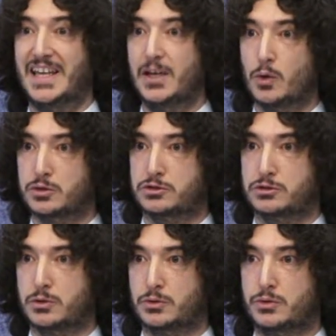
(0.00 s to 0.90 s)
For
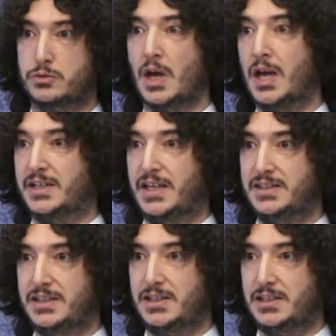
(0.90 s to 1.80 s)
example, what
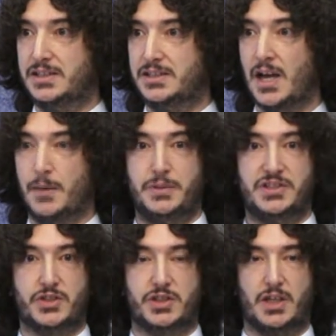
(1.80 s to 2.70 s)
constitutes
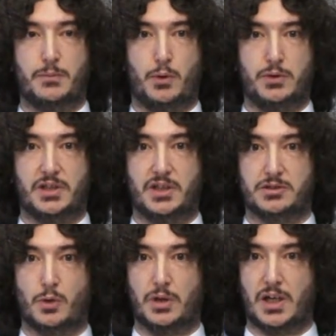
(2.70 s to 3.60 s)
corruption? What
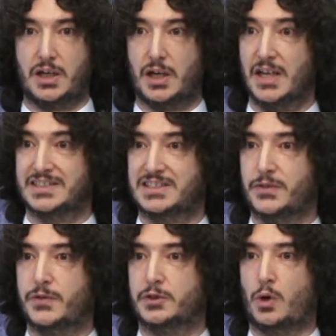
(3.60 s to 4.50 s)
doesn't constitute
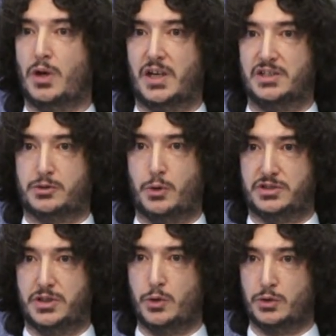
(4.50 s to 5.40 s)
corruption? If we are
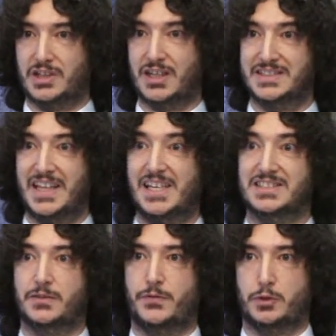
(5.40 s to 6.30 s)
to show zero
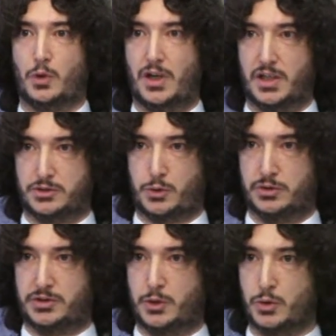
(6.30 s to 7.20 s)
tolerance as a
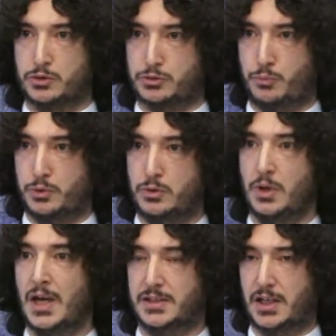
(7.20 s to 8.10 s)
corporate policy,
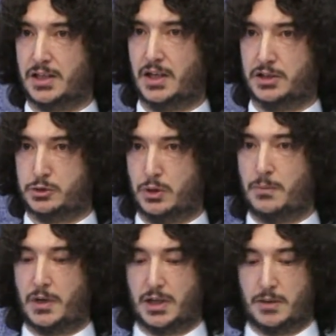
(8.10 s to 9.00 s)
to what are
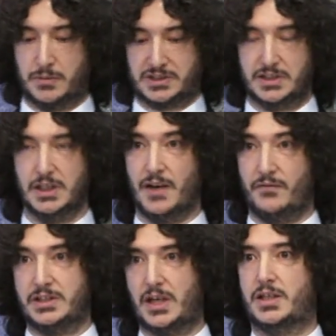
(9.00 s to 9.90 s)
we showing zero
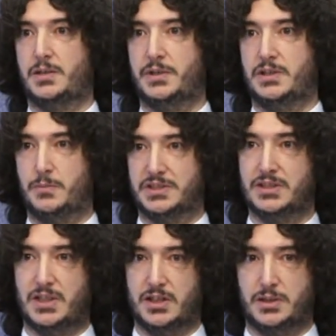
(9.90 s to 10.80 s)
tolerance to?
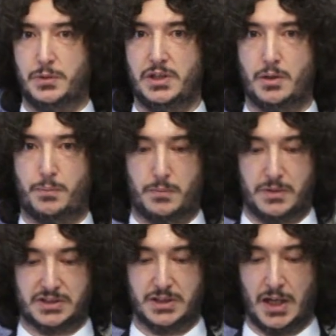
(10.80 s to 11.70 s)
This should be
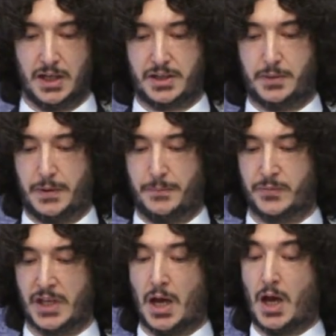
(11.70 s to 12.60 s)
tied to
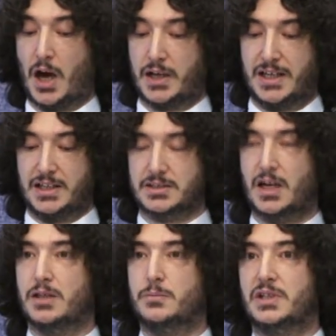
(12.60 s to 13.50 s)
declarations and followed up
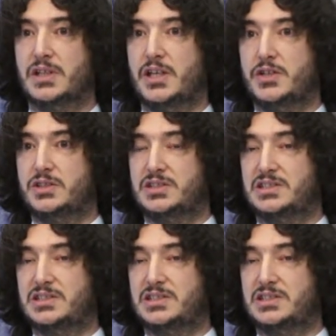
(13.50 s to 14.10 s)
and monitored.